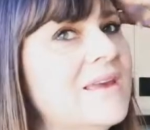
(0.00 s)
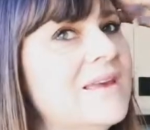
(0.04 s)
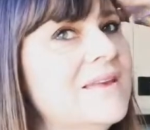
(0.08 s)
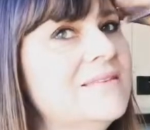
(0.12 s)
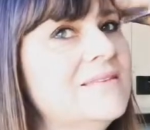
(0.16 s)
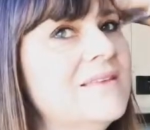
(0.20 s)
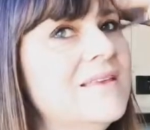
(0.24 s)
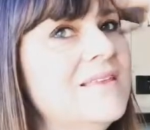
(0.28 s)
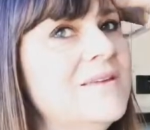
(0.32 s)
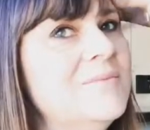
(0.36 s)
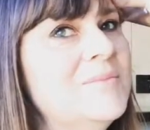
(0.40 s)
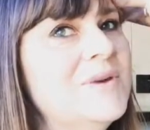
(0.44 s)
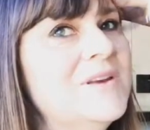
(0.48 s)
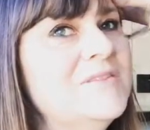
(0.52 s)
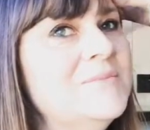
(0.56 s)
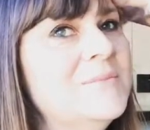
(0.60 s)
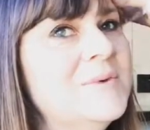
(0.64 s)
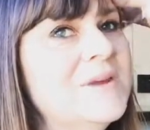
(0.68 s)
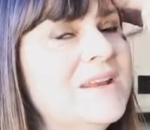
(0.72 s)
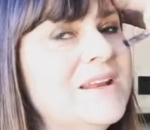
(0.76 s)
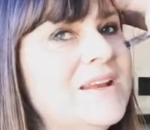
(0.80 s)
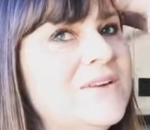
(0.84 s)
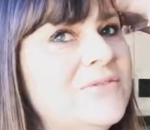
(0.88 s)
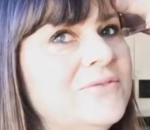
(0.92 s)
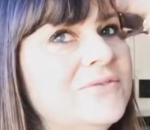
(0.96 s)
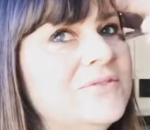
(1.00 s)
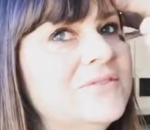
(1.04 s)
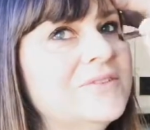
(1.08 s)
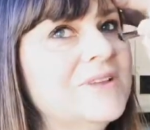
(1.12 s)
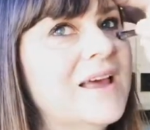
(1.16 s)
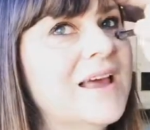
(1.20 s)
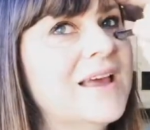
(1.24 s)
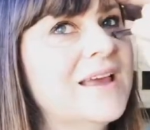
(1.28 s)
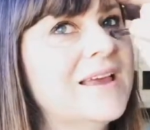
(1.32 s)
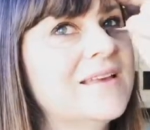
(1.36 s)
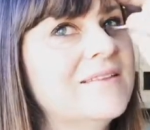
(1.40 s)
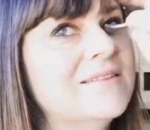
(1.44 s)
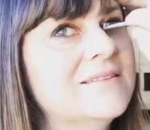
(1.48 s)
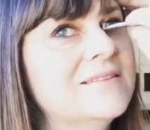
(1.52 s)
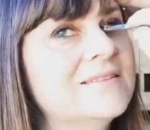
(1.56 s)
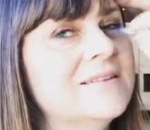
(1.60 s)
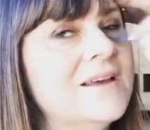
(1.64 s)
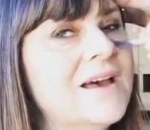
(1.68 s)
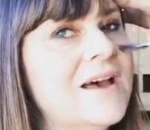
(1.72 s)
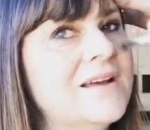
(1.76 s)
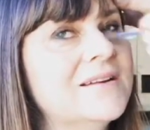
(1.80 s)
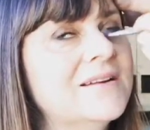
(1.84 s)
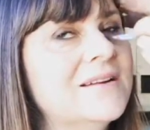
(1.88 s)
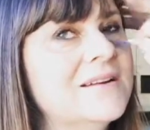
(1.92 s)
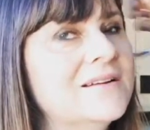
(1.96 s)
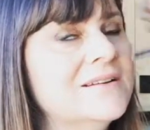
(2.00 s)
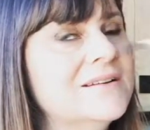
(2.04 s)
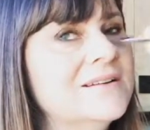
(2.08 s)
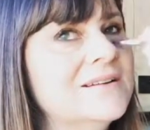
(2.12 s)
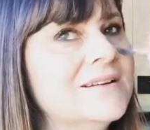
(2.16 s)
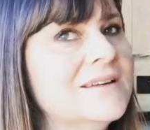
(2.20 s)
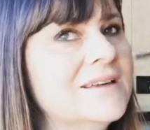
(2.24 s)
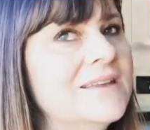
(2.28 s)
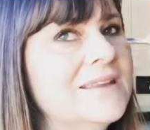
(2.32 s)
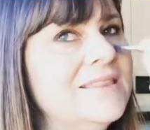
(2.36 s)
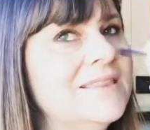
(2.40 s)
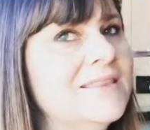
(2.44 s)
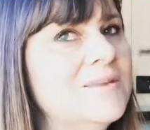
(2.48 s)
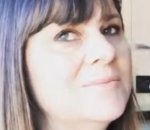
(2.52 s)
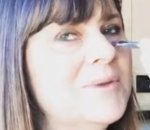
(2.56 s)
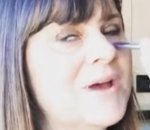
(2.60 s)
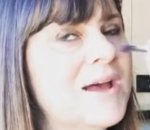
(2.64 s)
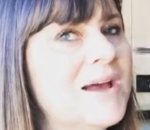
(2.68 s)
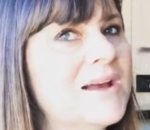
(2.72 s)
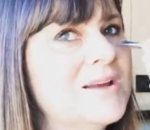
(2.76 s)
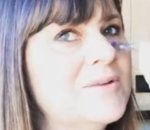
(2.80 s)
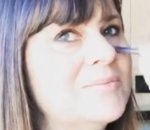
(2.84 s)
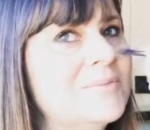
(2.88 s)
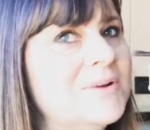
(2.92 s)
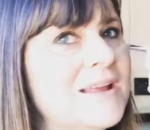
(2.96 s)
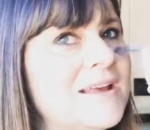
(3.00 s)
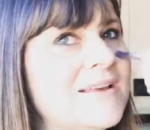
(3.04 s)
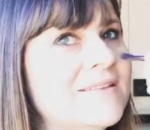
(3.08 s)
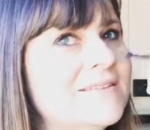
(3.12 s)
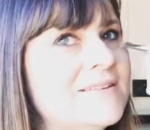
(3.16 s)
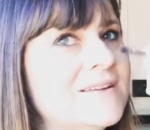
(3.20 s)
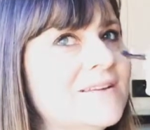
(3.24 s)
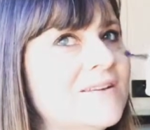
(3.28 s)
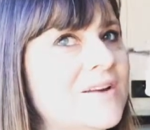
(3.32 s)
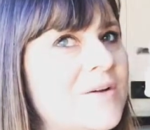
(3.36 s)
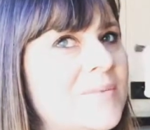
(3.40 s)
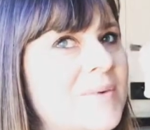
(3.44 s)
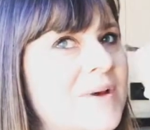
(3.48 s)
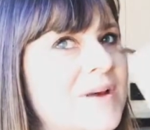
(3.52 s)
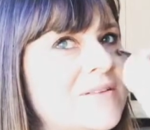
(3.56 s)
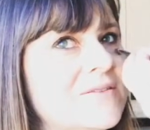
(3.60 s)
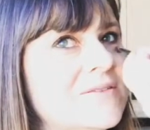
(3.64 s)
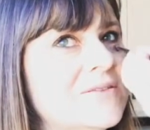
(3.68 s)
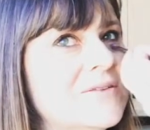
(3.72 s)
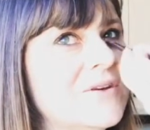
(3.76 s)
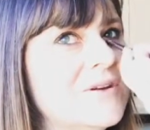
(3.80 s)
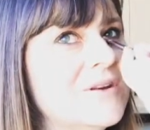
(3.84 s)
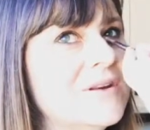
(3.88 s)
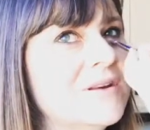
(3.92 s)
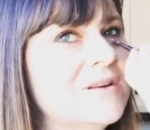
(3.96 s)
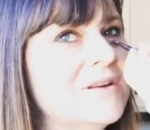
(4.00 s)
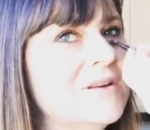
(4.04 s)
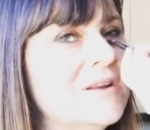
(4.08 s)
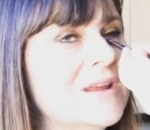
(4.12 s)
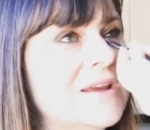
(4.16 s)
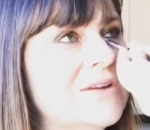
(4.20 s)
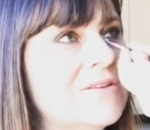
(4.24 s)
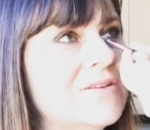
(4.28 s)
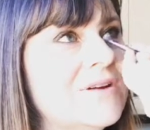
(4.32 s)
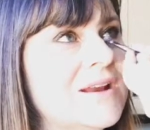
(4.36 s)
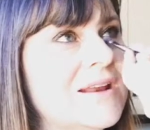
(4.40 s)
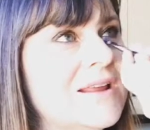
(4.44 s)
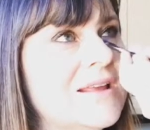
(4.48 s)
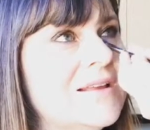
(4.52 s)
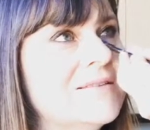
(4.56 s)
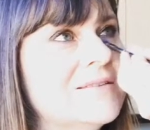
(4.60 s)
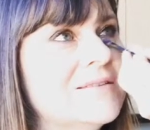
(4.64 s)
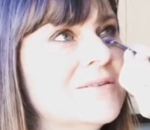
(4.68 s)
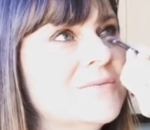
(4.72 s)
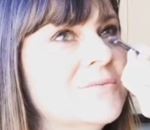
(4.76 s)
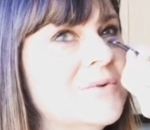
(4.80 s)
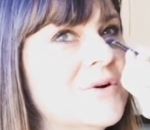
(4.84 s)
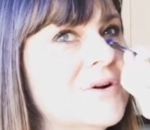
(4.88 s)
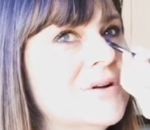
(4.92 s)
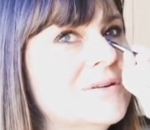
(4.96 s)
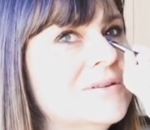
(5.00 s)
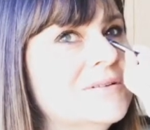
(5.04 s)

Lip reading: So there must be enough, I guess, data in the marketplace to know about certain ingredients and